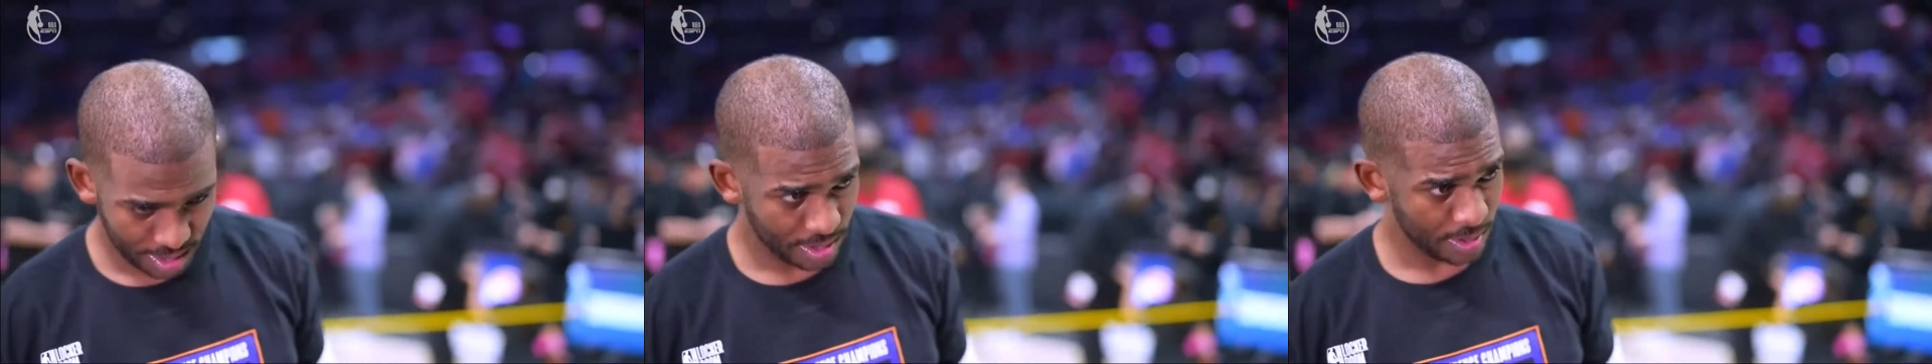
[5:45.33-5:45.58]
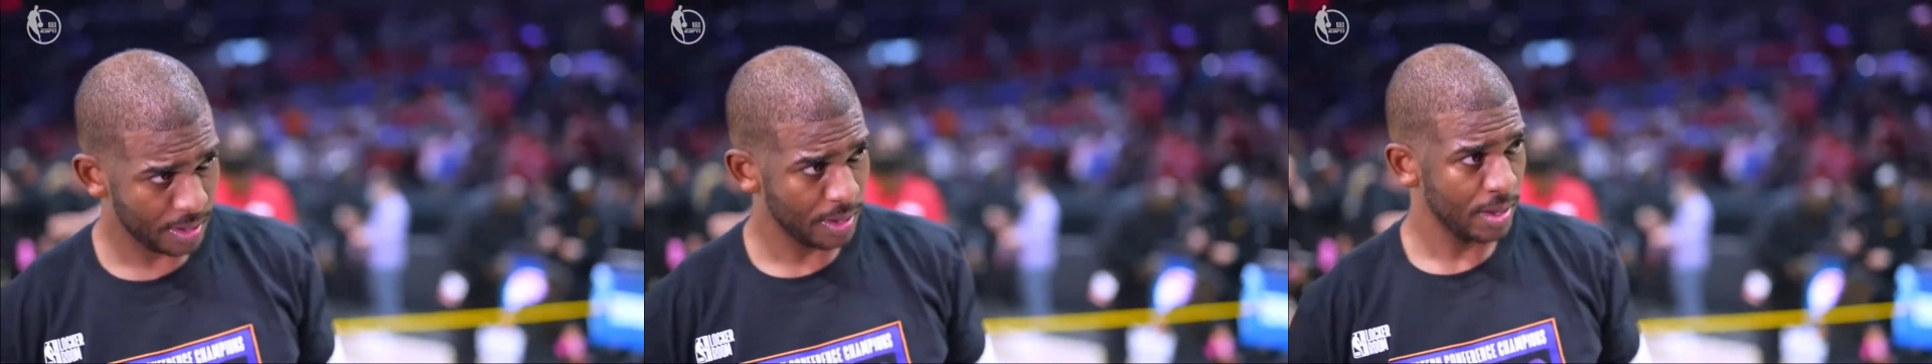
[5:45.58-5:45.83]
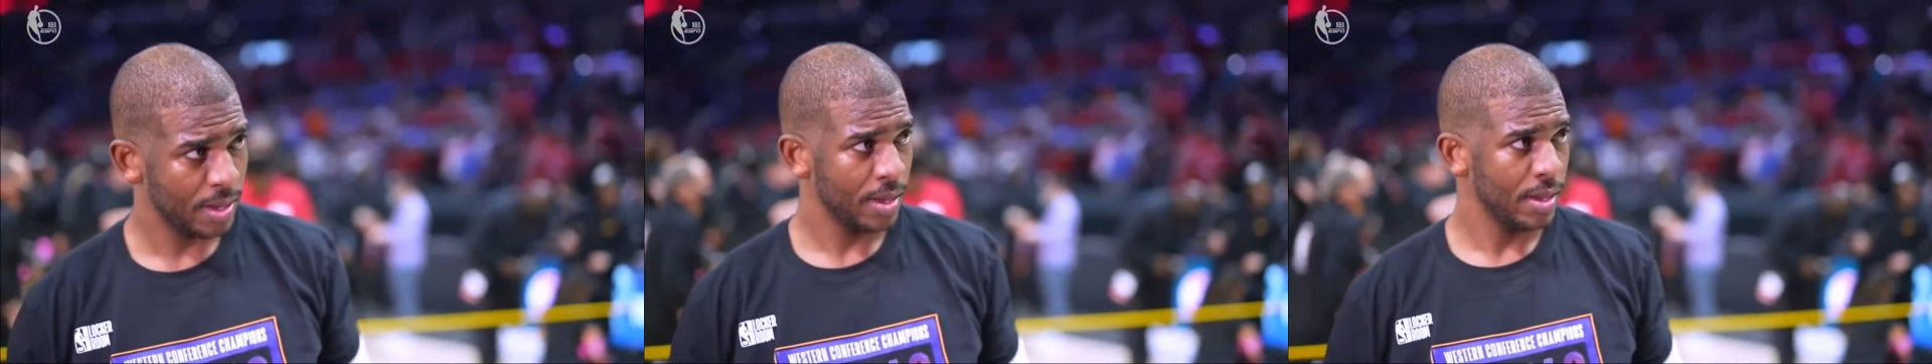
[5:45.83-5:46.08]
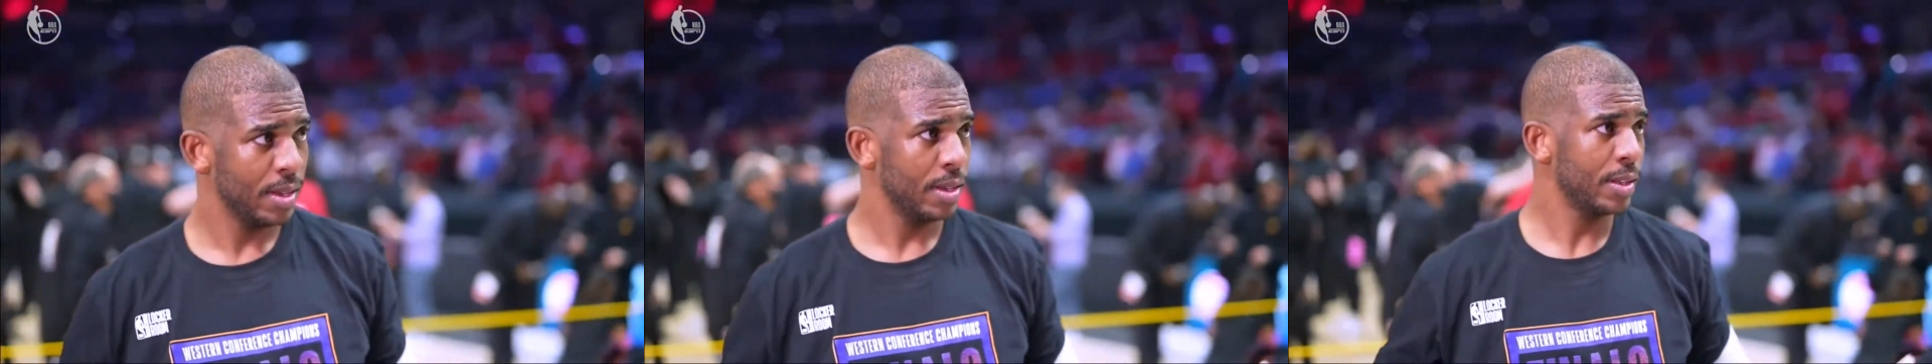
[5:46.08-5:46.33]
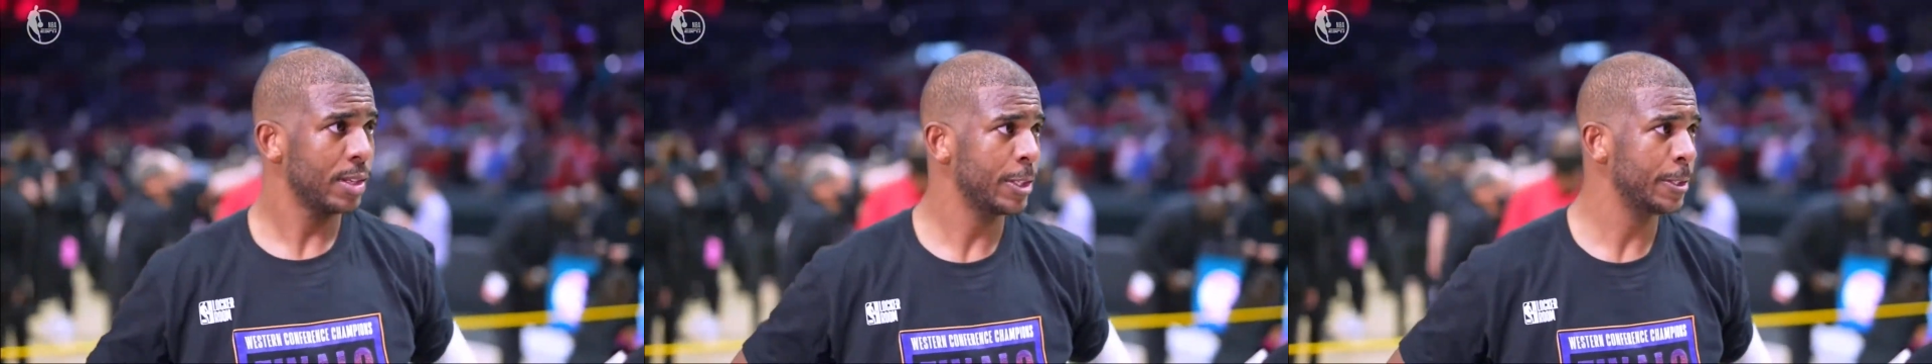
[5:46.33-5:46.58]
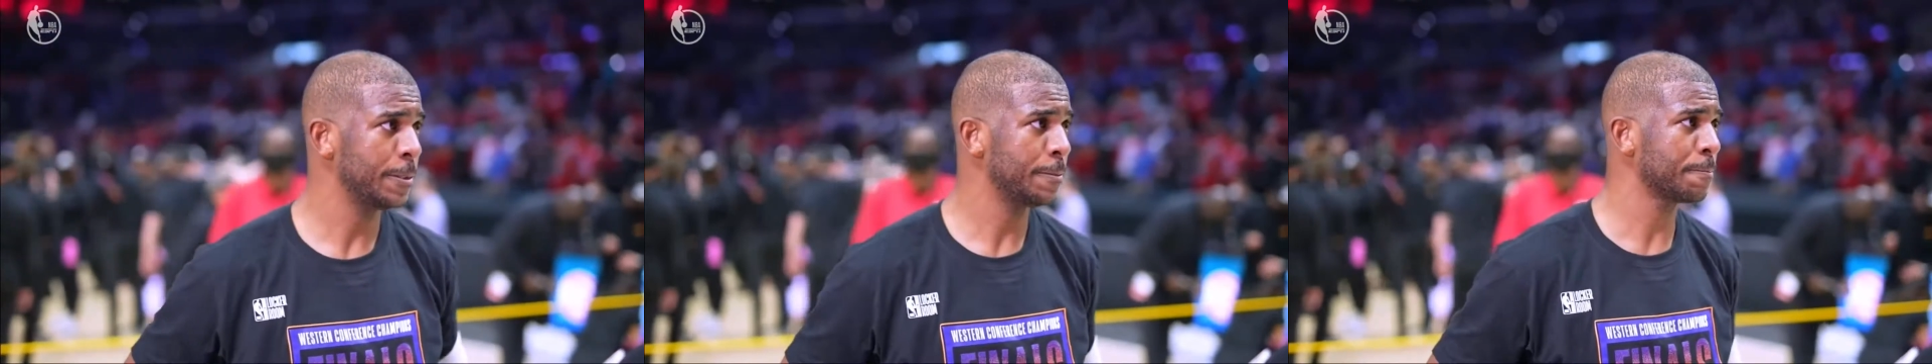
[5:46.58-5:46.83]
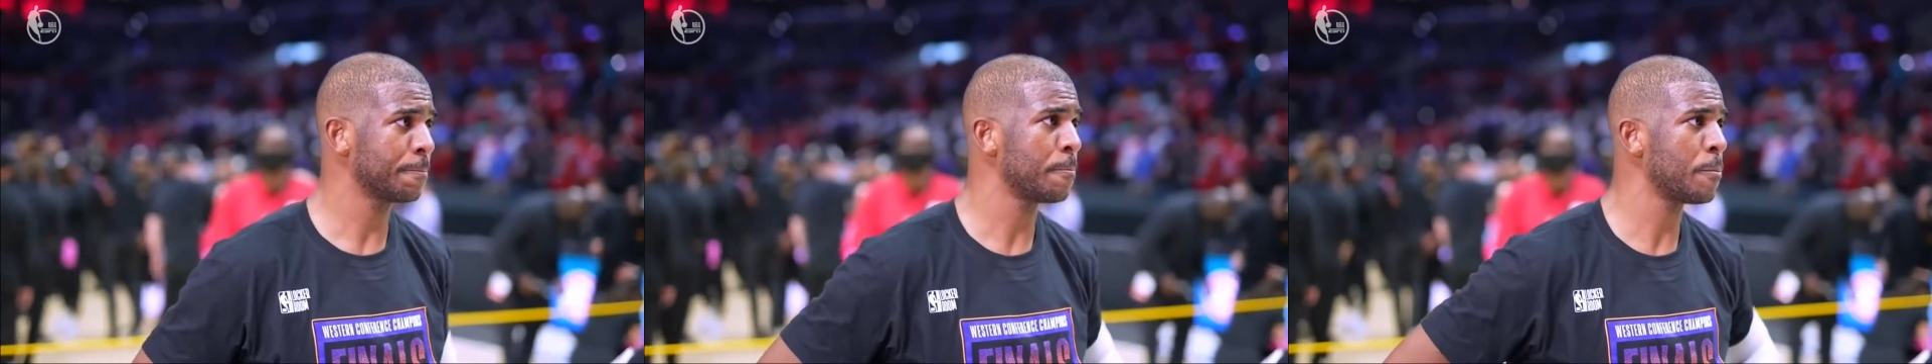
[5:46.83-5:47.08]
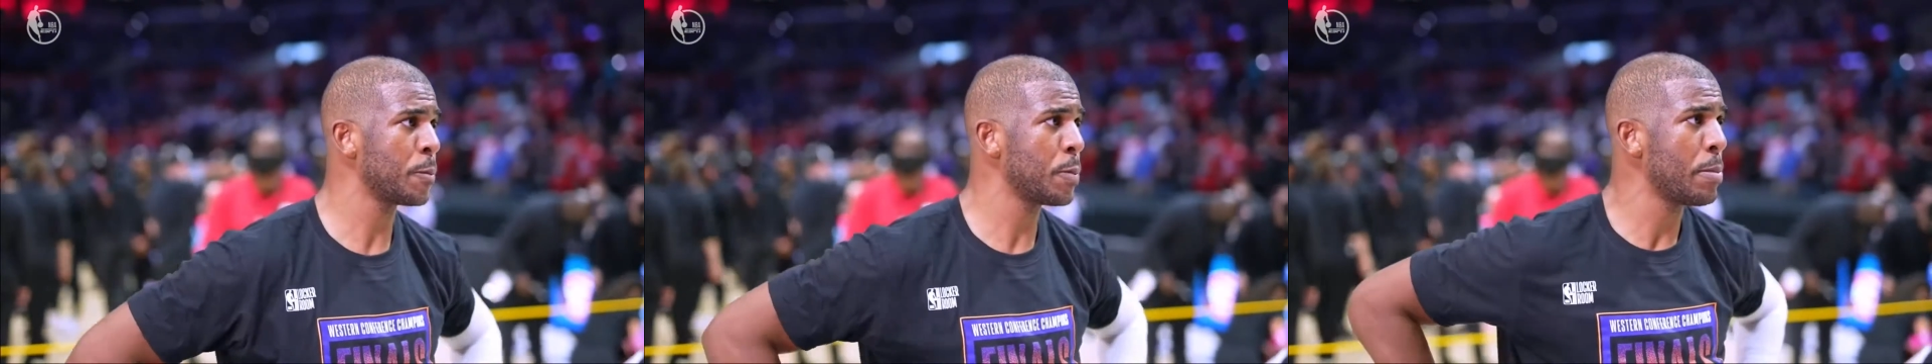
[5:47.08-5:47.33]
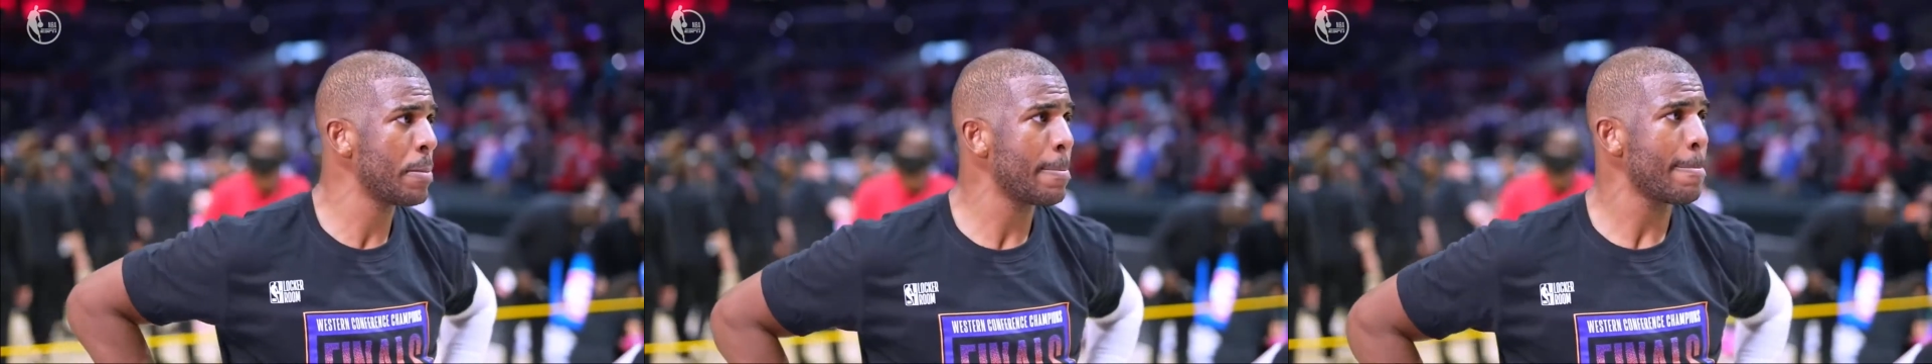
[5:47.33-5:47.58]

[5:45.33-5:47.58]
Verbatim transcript: there was a point the Clippers cut it to seven.